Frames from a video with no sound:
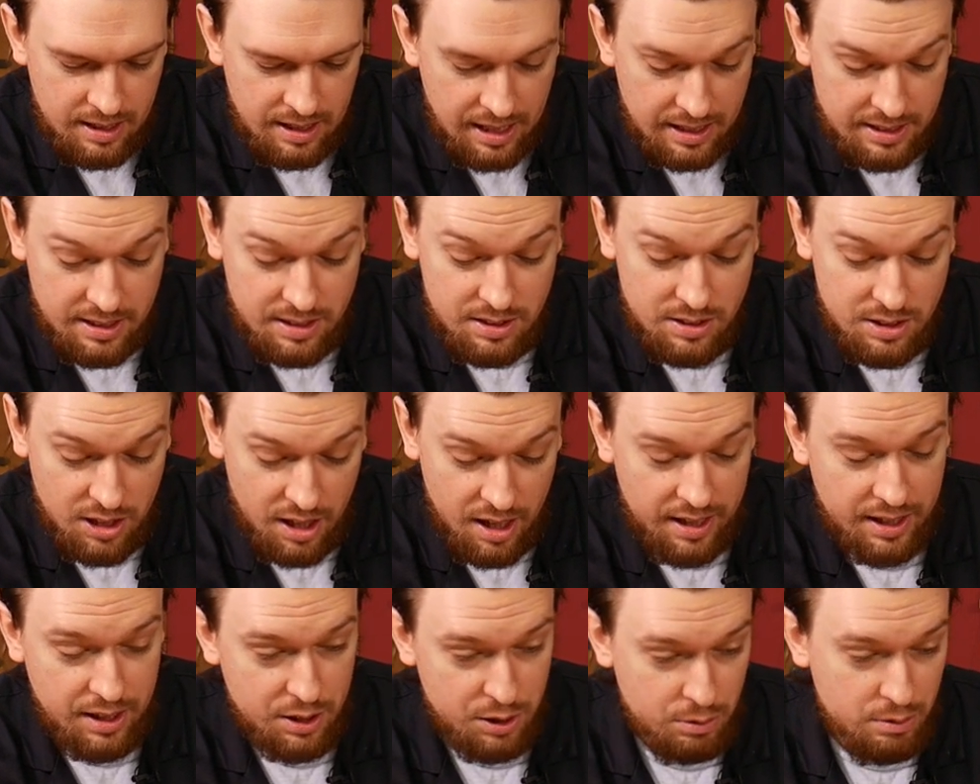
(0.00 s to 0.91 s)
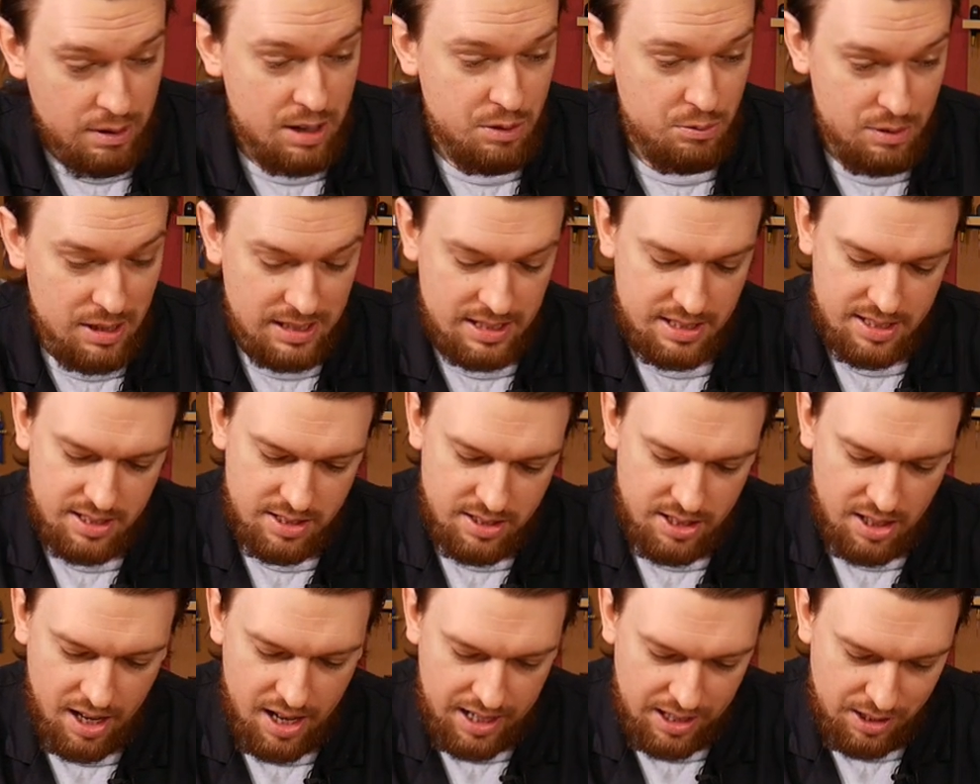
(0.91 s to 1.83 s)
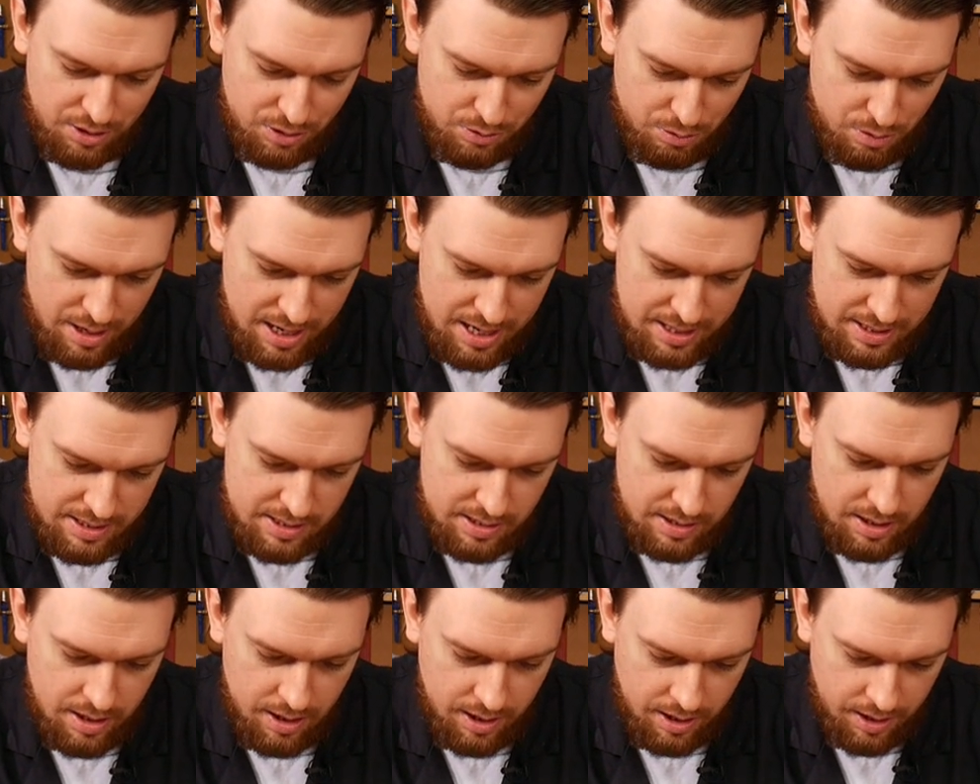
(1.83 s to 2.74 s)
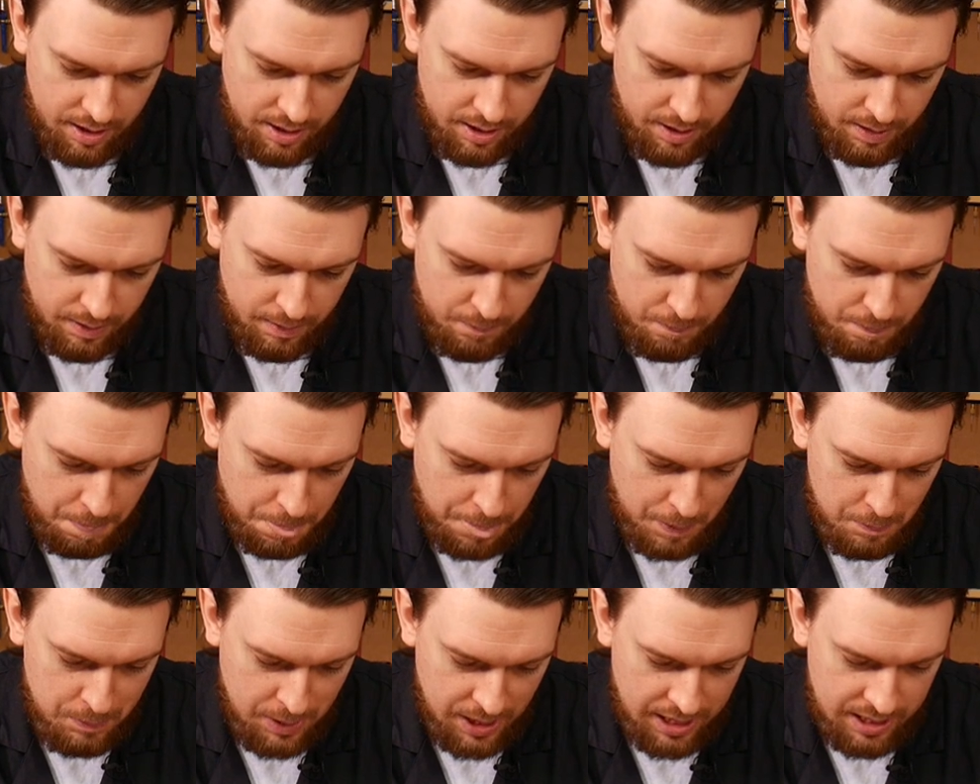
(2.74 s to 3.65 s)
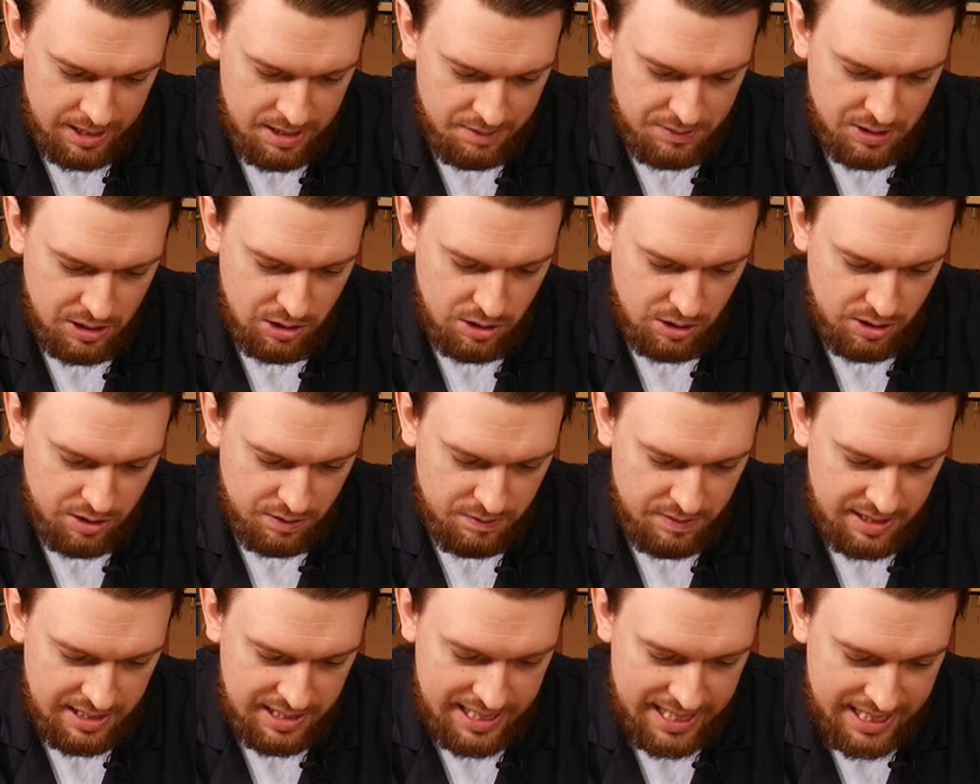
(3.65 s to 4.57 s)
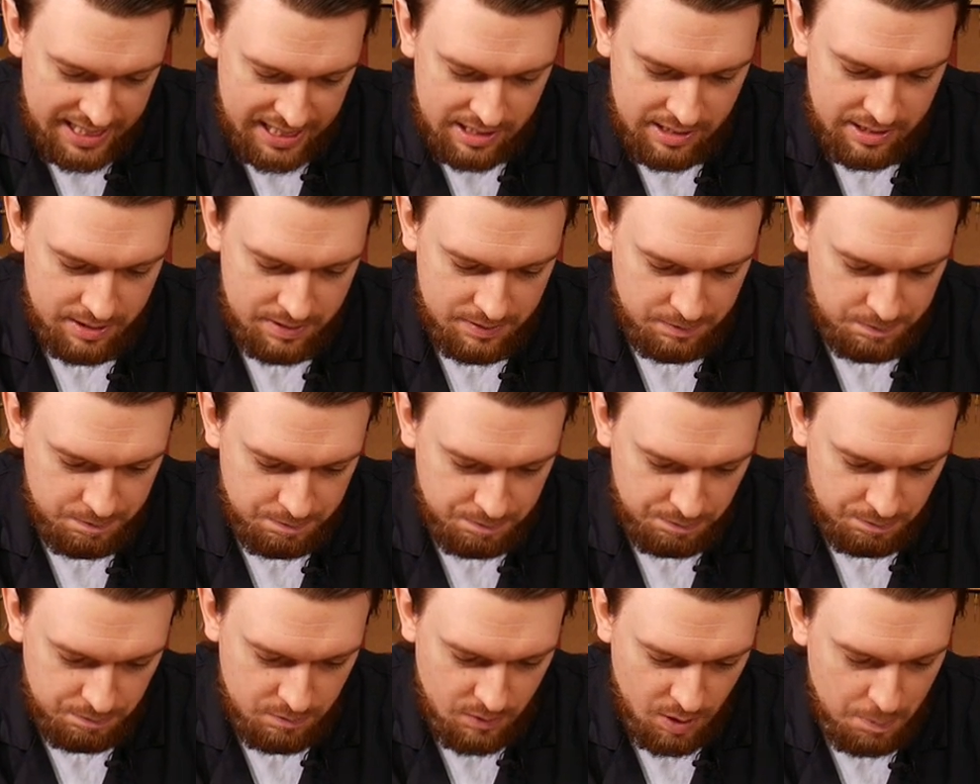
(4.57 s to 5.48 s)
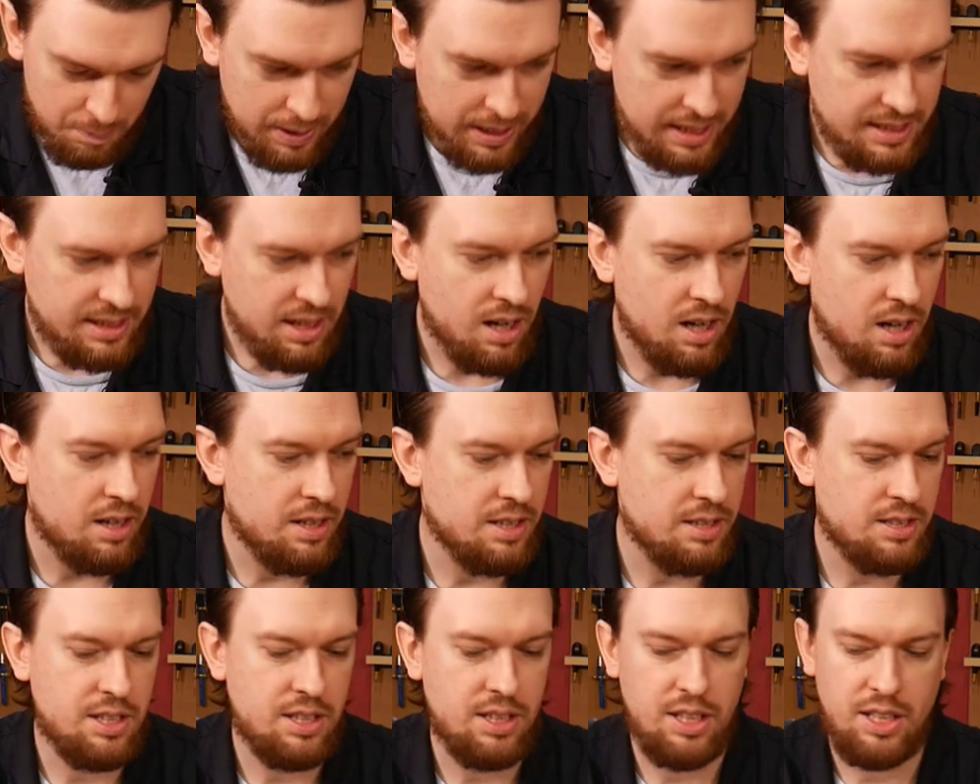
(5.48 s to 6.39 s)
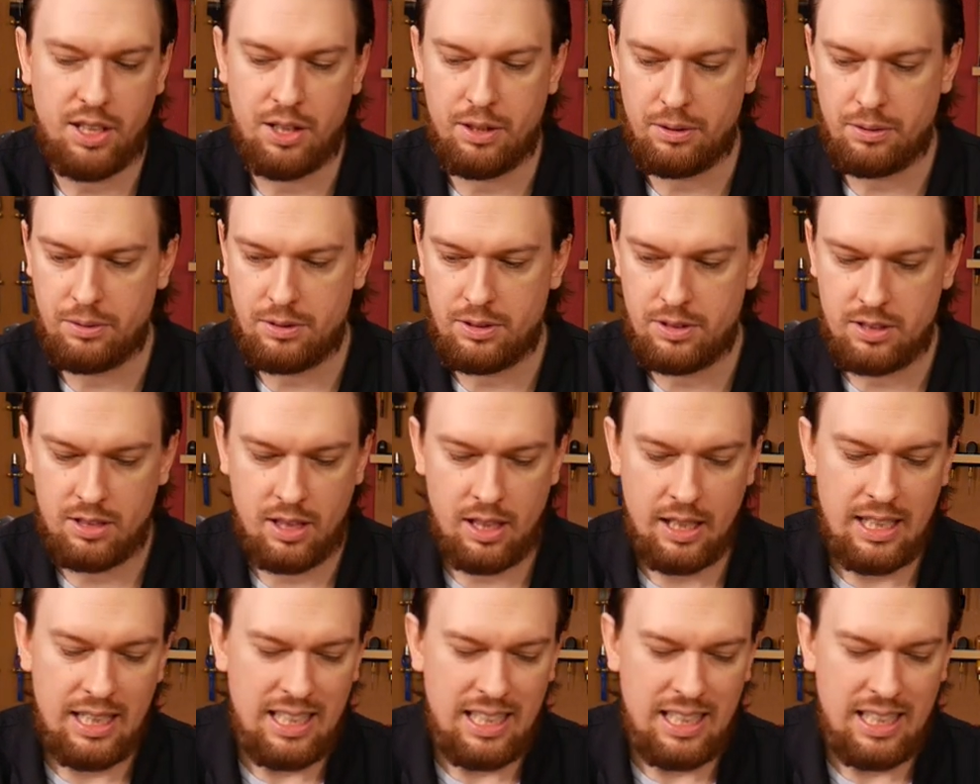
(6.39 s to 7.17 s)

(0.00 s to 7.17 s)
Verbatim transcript: as in Tiger thread. Ritza Tiger thread, um, but I love the look of linen, but it's harder to use.